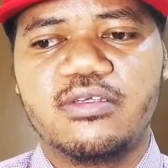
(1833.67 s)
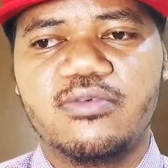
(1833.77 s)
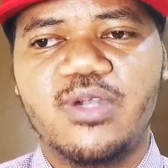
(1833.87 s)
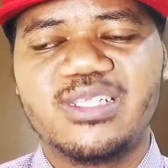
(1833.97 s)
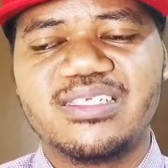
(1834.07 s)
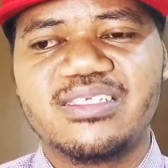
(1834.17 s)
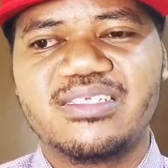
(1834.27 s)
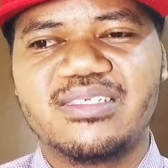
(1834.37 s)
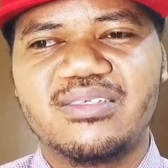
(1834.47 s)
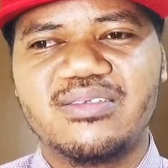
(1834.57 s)
What
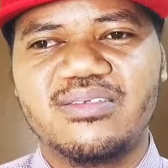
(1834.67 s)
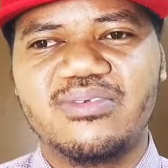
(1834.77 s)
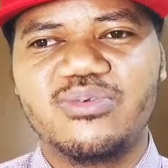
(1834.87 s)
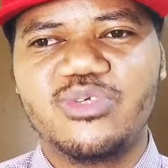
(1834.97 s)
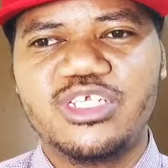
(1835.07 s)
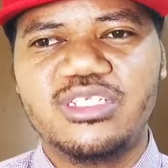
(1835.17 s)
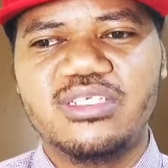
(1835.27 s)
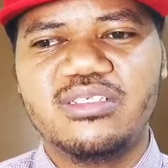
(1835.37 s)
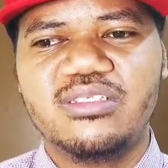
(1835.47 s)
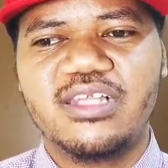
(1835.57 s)
is
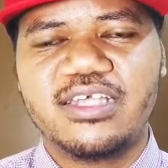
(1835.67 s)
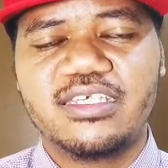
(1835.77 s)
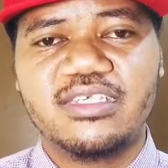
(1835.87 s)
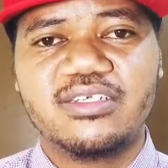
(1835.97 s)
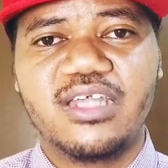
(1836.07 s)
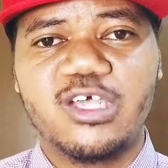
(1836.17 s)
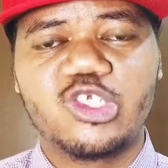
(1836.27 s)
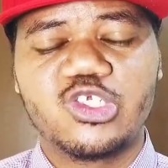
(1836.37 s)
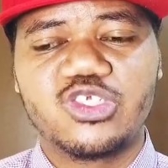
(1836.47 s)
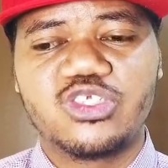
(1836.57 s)
really lacking now
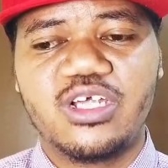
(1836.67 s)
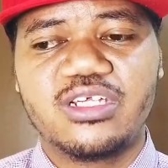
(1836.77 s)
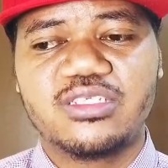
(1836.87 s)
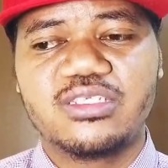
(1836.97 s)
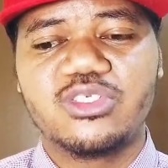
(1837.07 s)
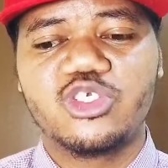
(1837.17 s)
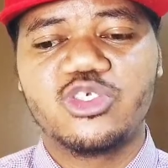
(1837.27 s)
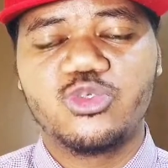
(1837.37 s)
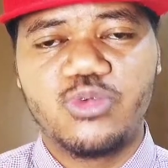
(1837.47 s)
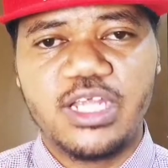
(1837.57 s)
to start is
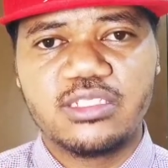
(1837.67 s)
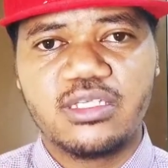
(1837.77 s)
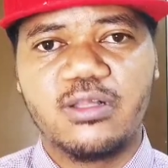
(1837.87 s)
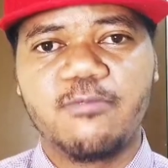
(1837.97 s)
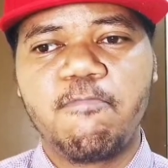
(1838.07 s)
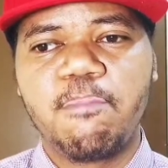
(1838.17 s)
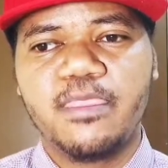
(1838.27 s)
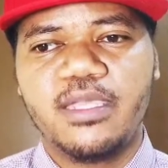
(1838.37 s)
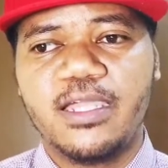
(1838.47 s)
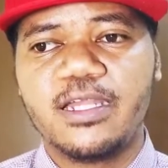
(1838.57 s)
rental,
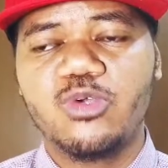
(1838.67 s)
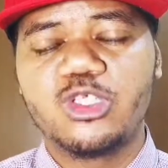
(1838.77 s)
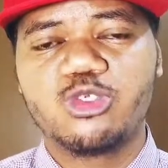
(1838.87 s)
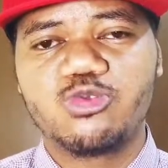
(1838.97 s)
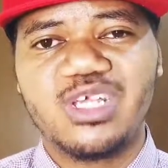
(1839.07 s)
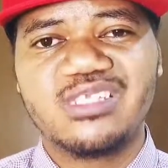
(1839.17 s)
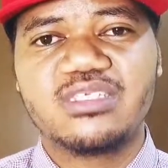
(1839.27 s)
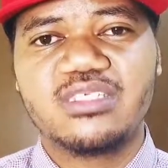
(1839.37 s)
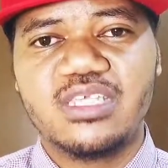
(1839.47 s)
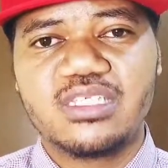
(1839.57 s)
and I want to rent
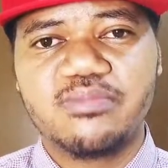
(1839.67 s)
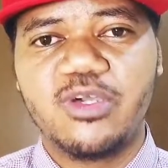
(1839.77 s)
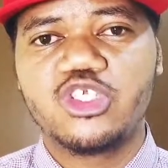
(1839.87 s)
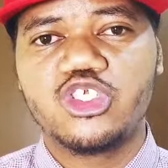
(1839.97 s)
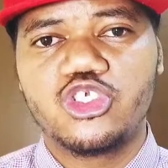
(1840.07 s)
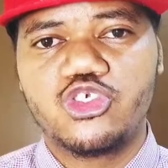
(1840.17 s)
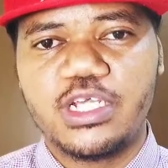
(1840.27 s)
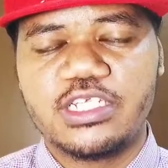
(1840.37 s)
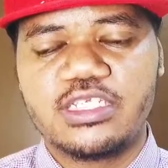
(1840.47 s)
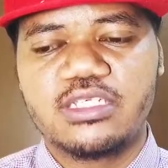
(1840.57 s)
6 months
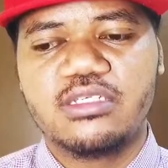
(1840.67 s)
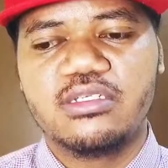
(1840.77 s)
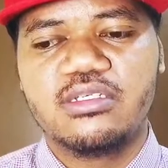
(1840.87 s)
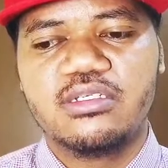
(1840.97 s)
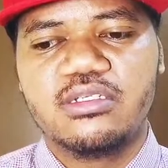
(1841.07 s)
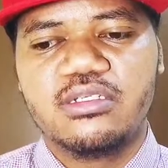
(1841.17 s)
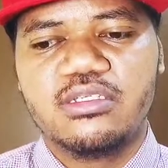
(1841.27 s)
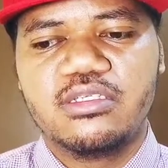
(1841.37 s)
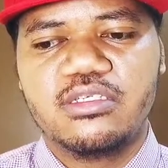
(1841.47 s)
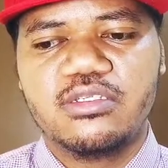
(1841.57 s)
straight,
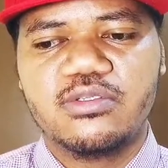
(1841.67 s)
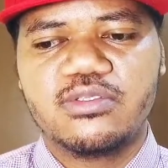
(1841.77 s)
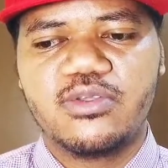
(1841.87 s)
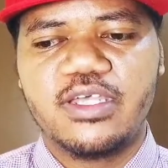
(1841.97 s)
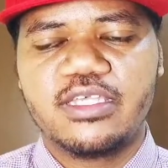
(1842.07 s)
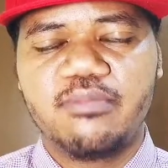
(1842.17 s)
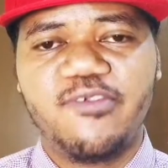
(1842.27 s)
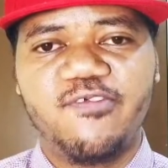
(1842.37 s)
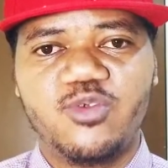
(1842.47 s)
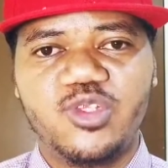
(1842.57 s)
so I can be
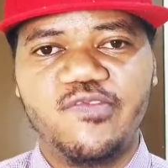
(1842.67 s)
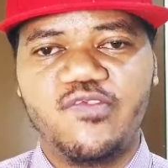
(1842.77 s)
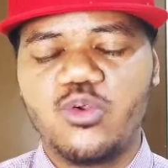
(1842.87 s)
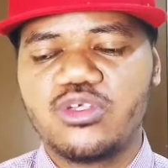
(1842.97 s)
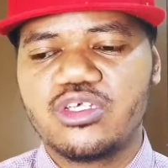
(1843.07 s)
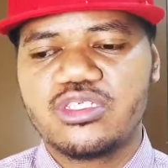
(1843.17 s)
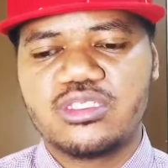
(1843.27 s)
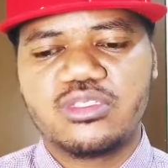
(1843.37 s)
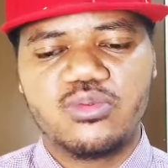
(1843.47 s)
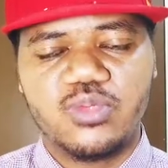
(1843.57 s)
fully
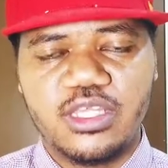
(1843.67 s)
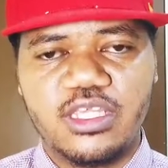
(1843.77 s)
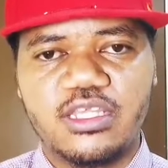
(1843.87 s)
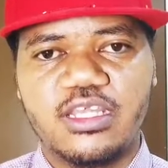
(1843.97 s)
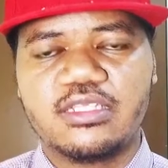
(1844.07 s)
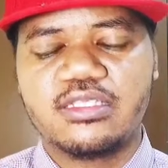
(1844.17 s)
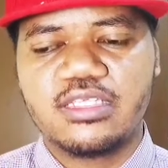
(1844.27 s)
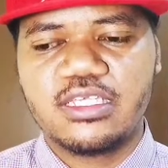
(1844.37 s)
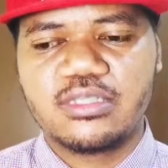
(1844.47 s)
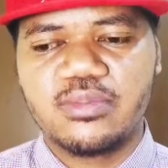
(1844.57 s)
focused within that
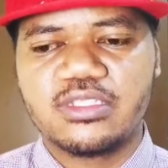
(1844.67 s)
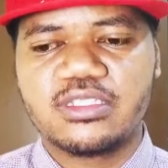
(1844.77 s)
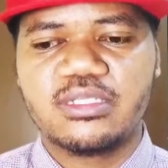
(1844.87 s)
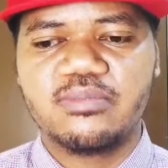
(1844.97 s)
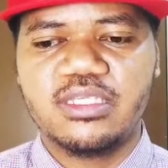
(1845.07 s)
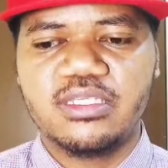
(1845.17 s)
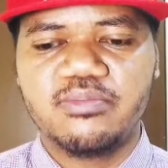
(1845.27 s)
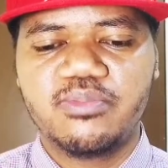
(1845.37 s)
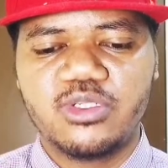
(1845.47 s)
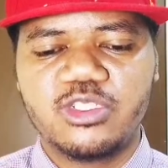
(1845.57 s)
6 months and be
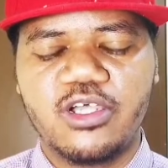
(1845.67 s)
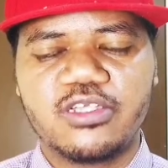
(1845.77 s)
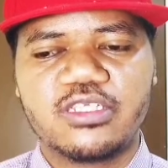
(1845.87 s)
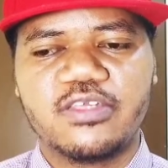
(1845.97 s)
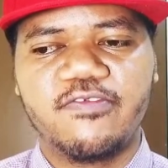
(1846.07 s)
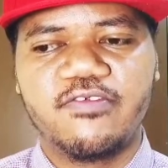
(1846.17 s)
productive.